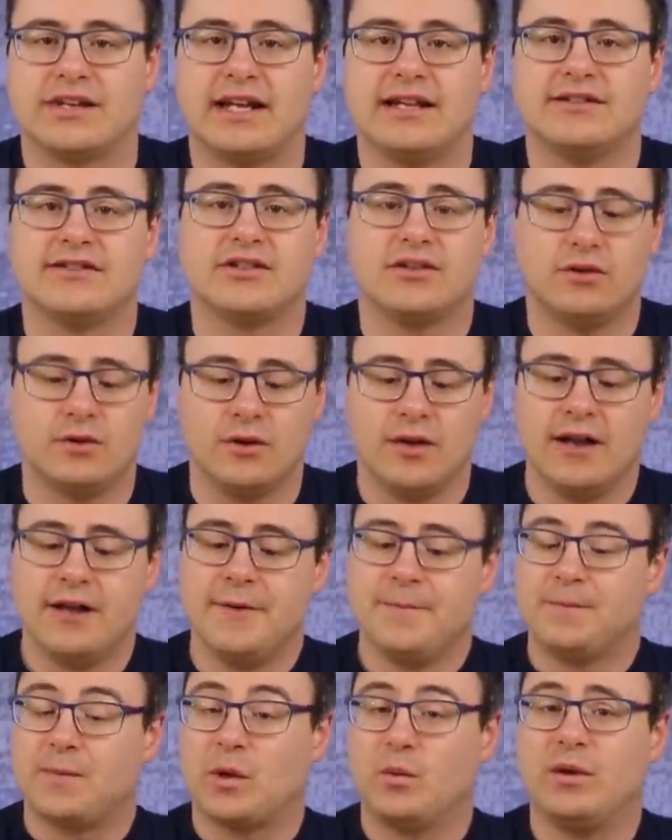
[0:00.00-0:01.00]
And so
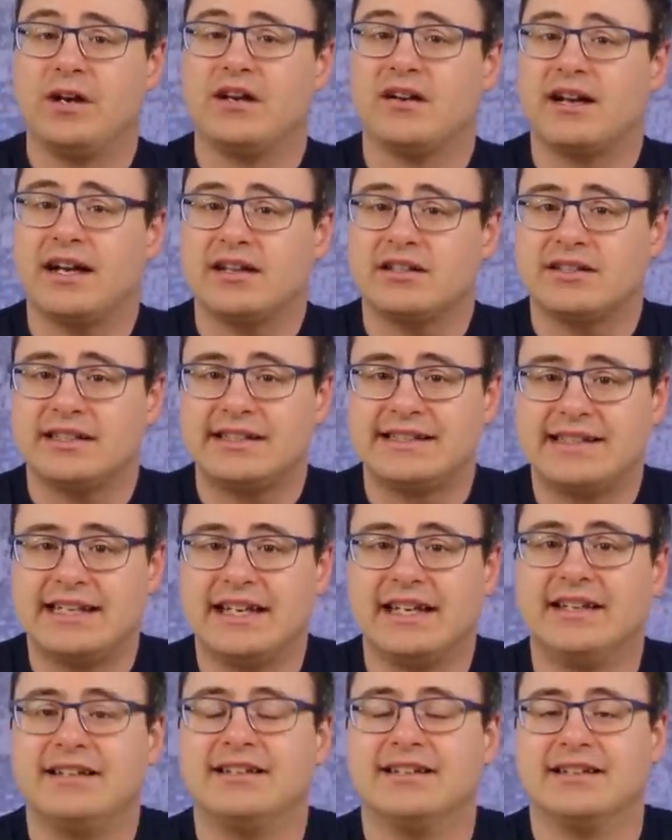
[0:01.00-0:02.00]
we are actually
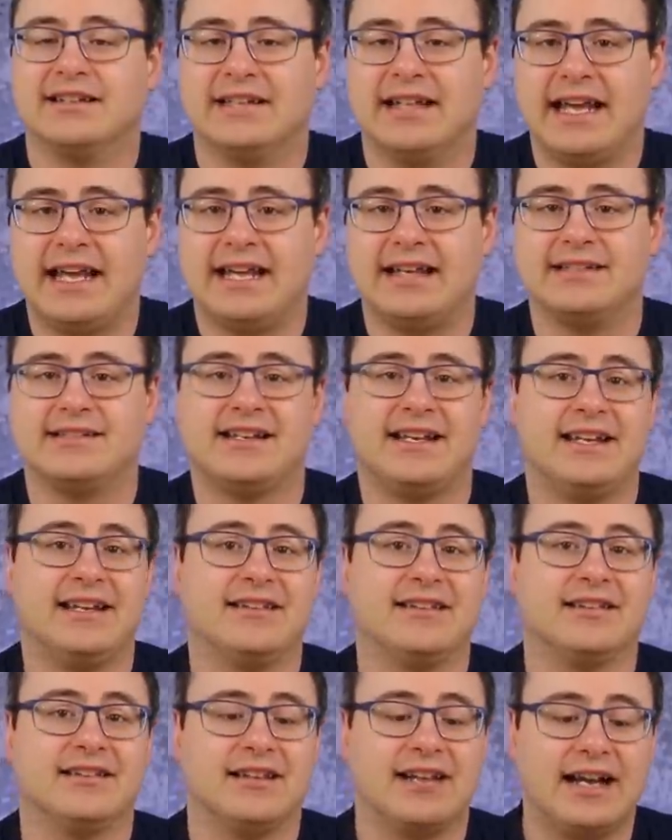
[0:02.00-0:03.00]
seeing delays
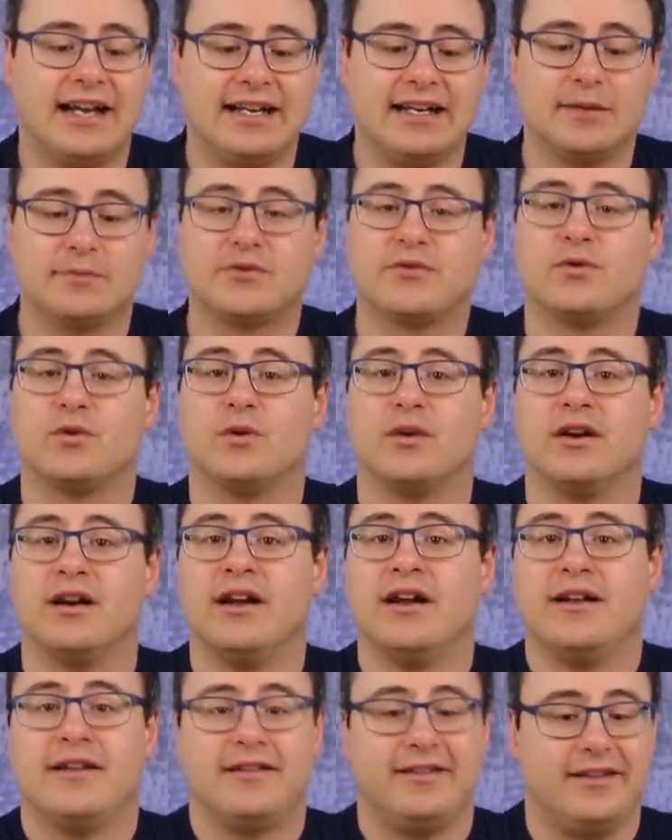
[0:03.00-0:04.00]
in the lineups for
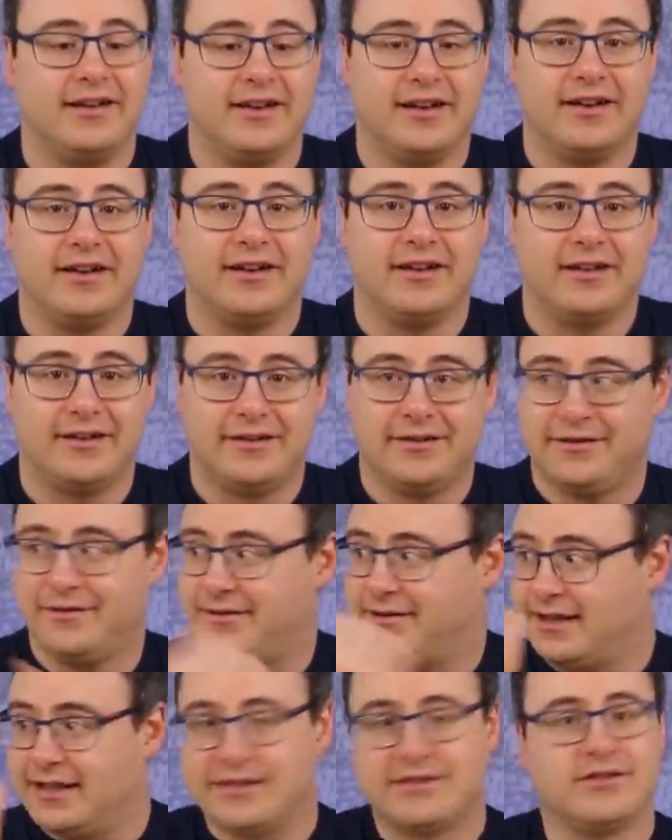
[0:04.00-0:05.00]
the
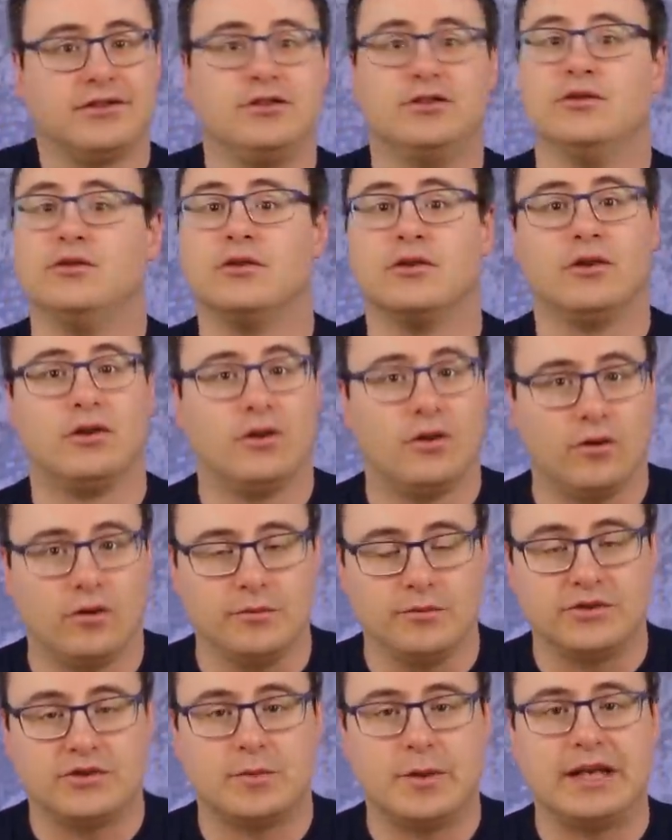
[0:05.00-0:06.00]
this Google
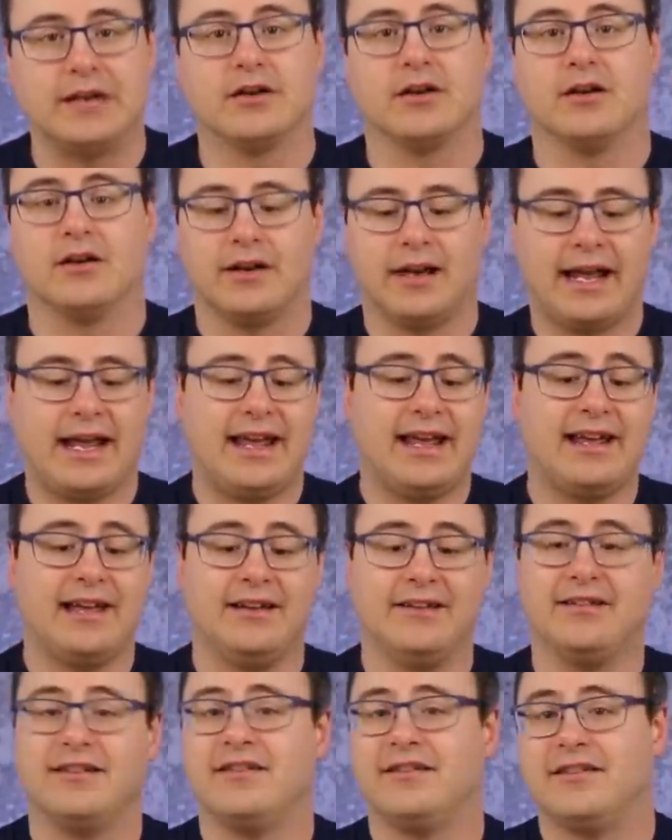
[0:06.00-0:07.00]
Home speaker
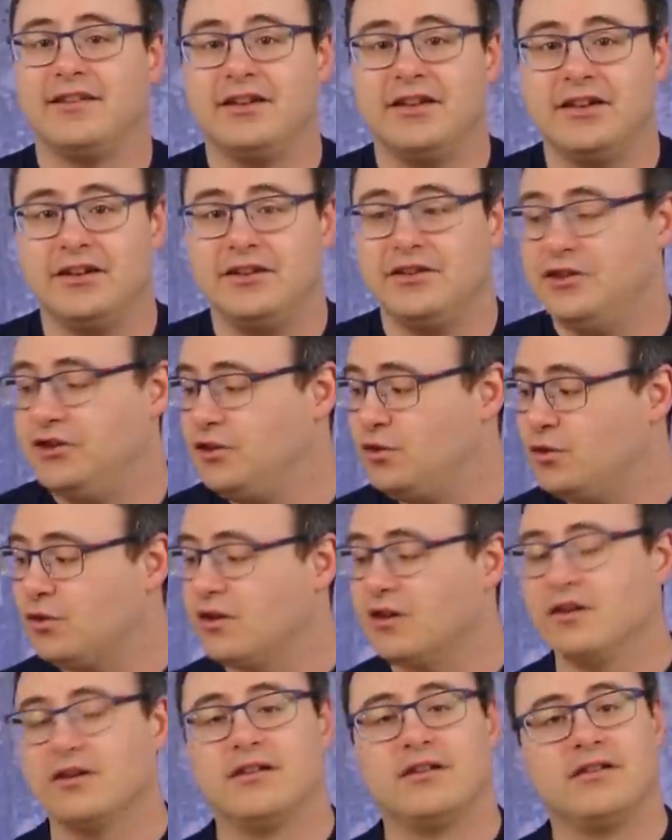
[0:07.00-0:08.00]
and the
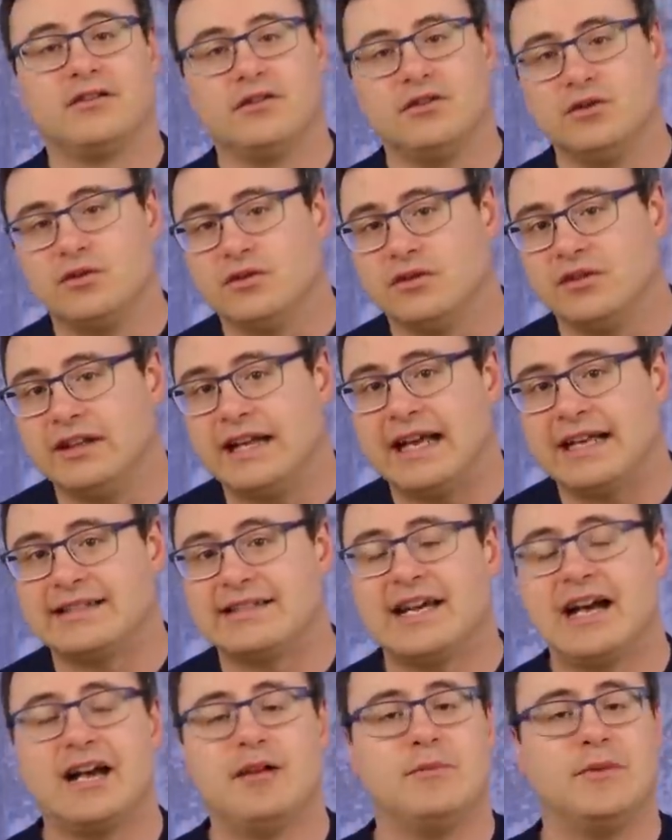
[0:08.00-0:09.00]
newer Google
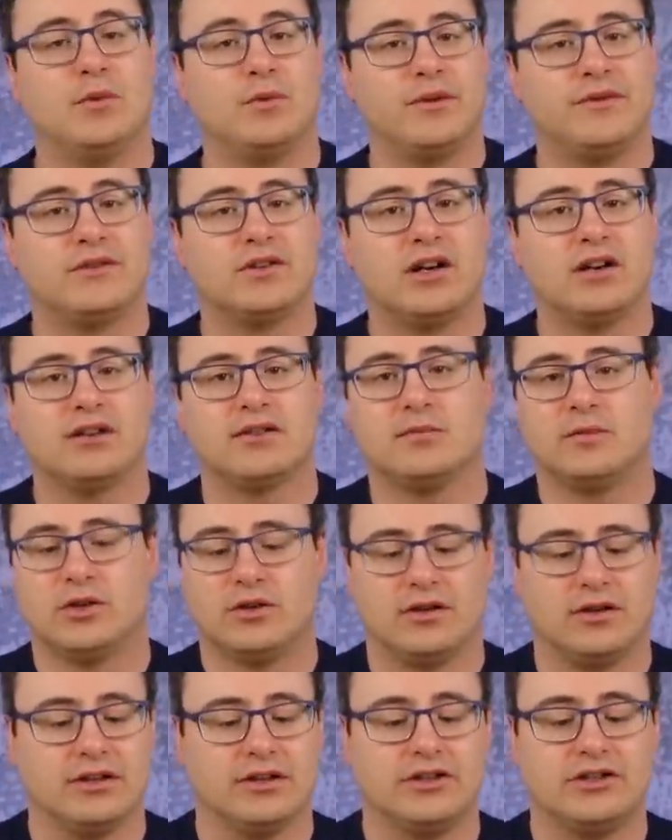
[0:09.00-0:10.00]
Nest Hub that we've talked about
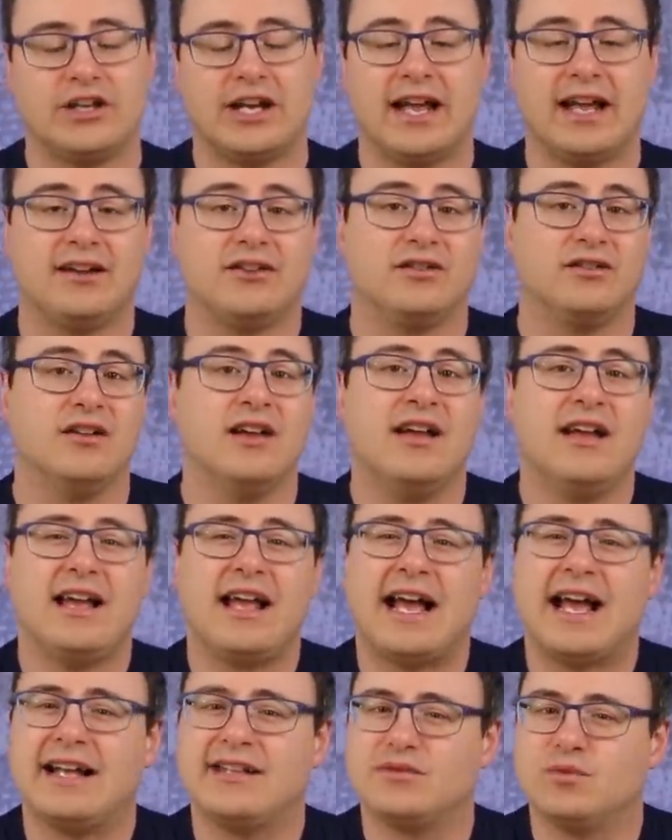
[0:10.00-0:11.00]
on the channel,
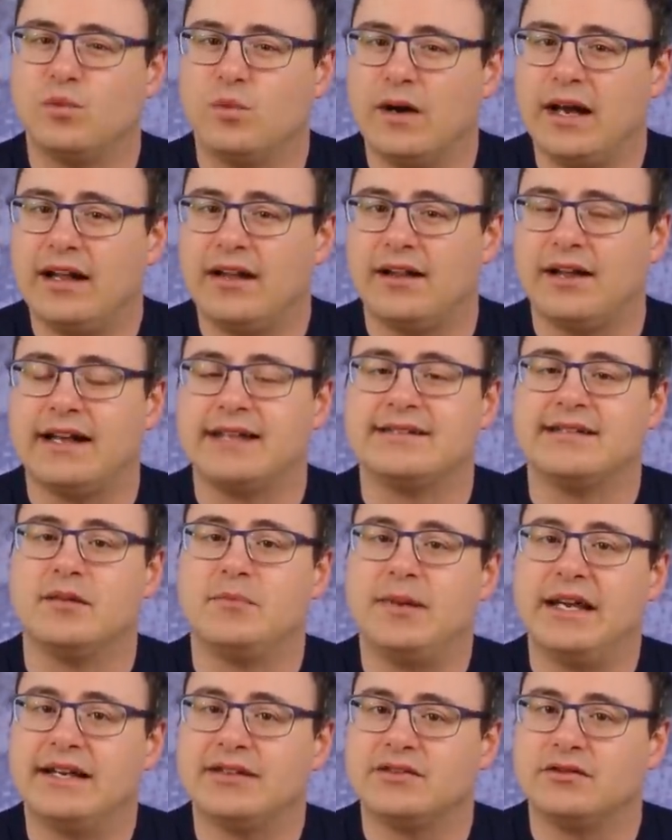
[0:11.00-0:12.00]
as well as the
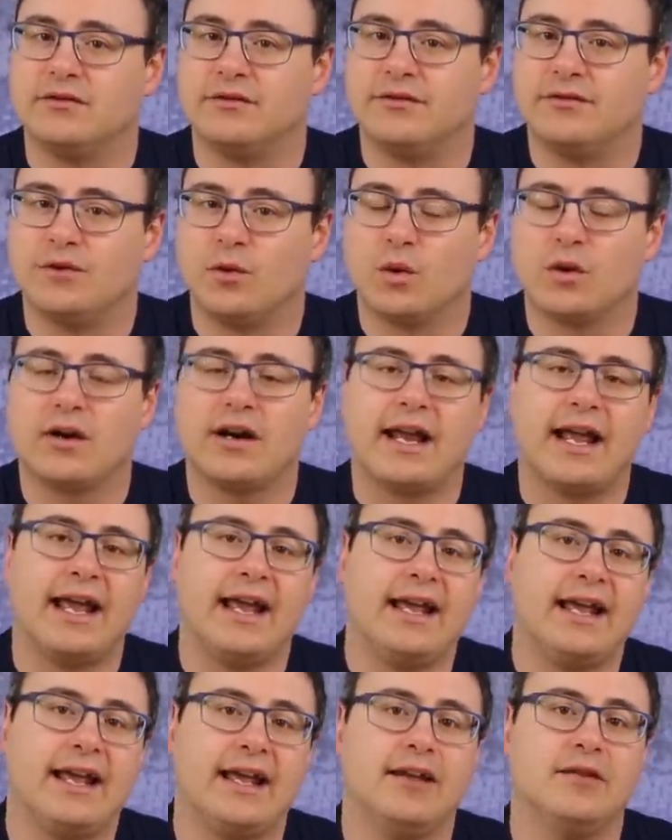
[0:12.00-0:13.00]
Pixel four
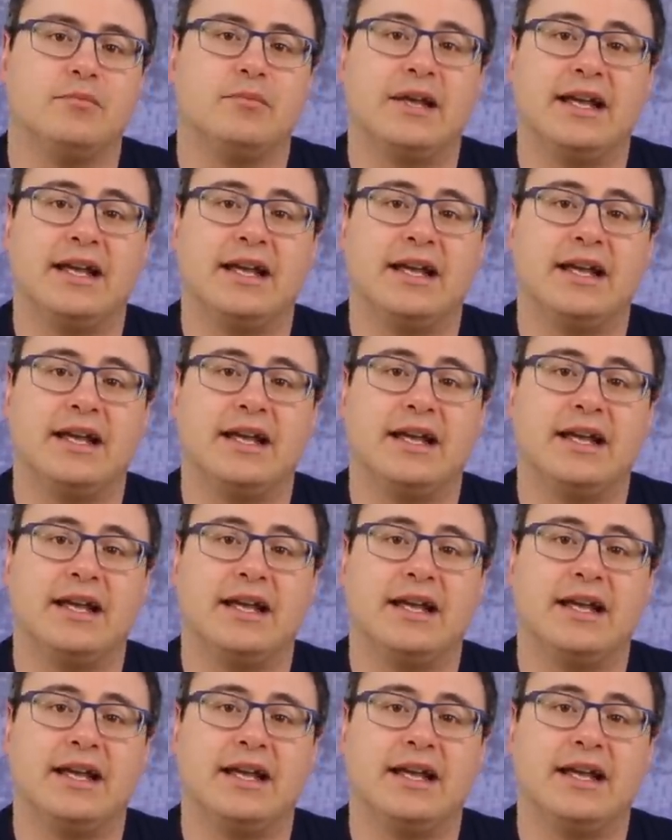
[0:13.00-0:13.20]
A and